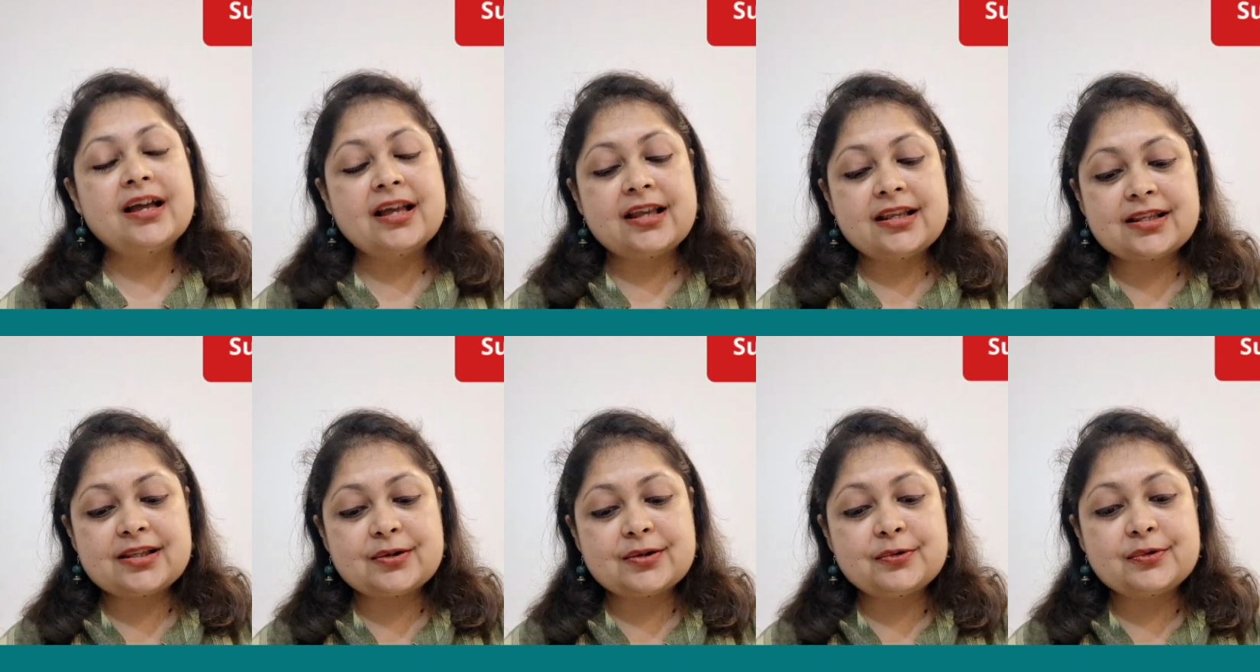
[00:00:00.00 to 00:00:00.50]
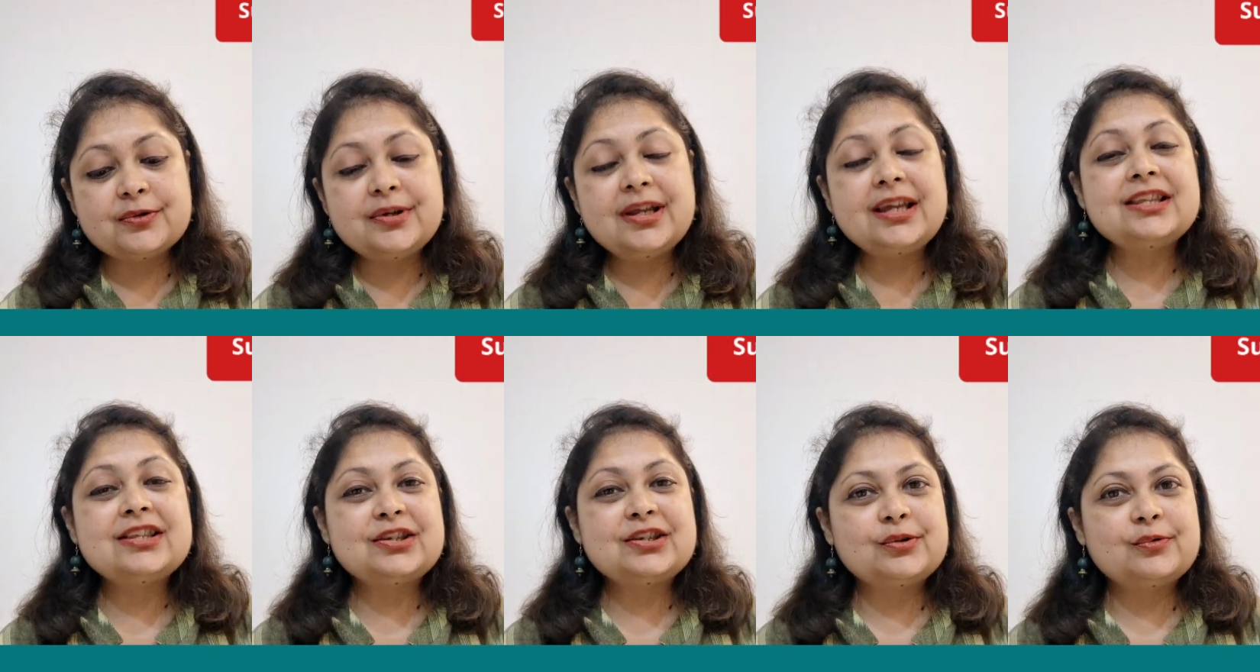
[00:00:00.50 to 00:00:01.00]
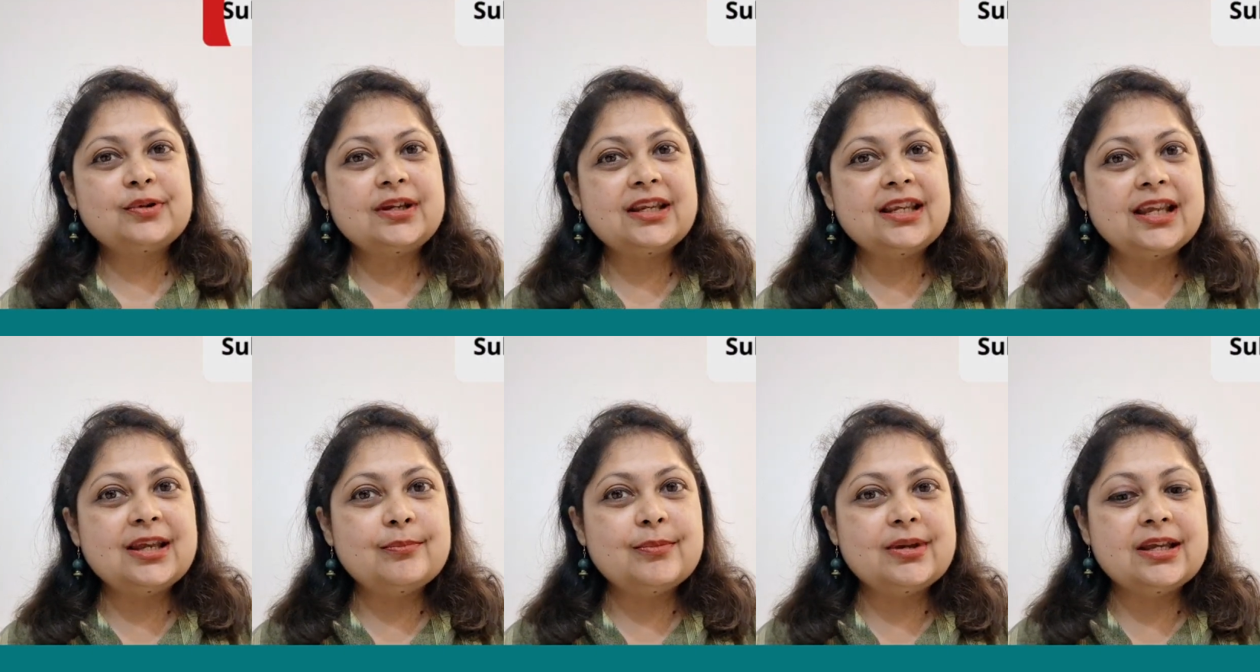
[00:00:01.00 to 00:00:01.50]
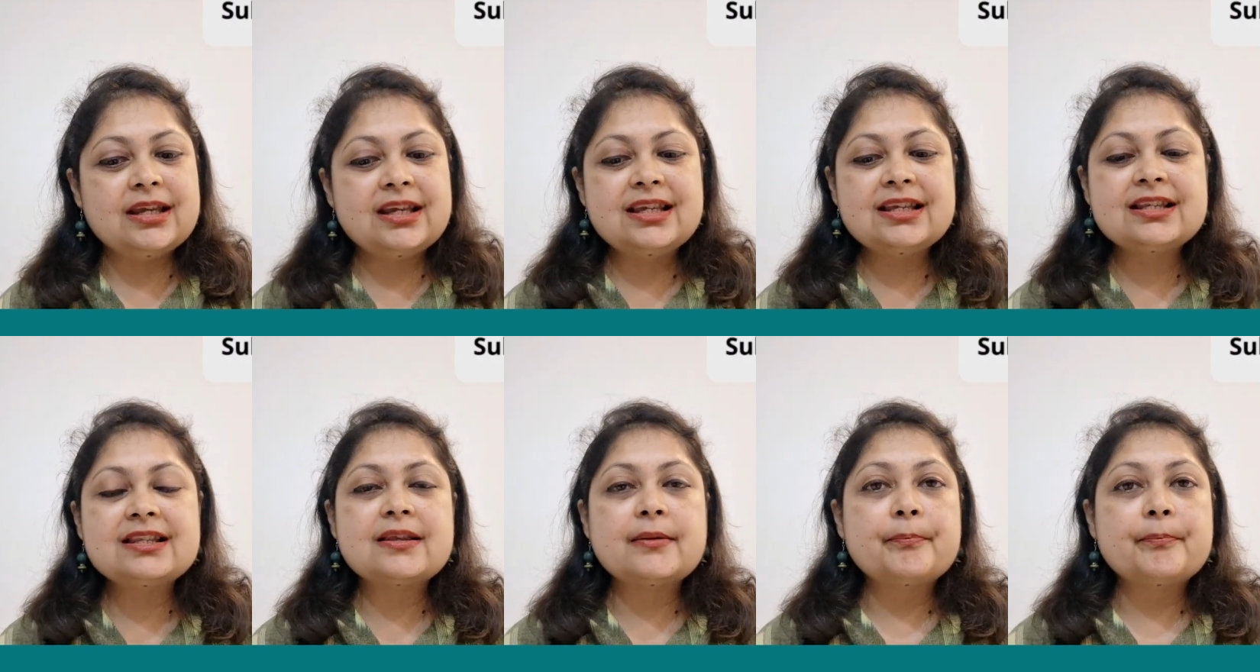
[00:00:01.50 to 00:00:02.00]
So today's story name
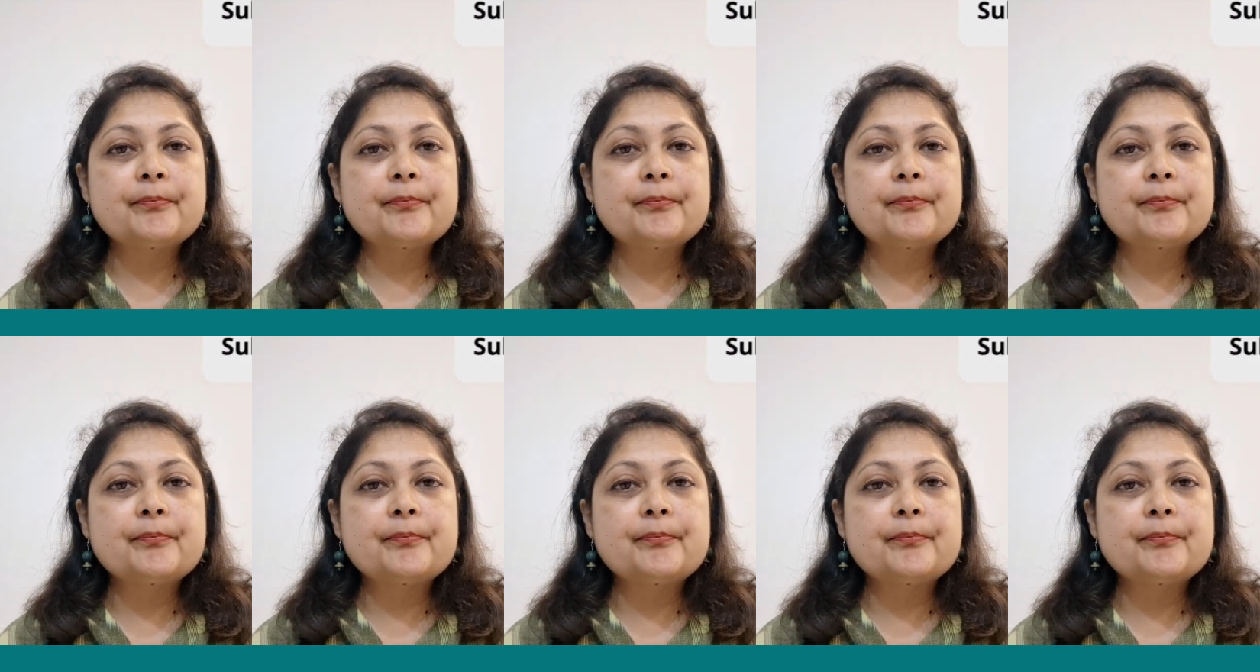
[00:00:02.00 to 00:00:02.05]
is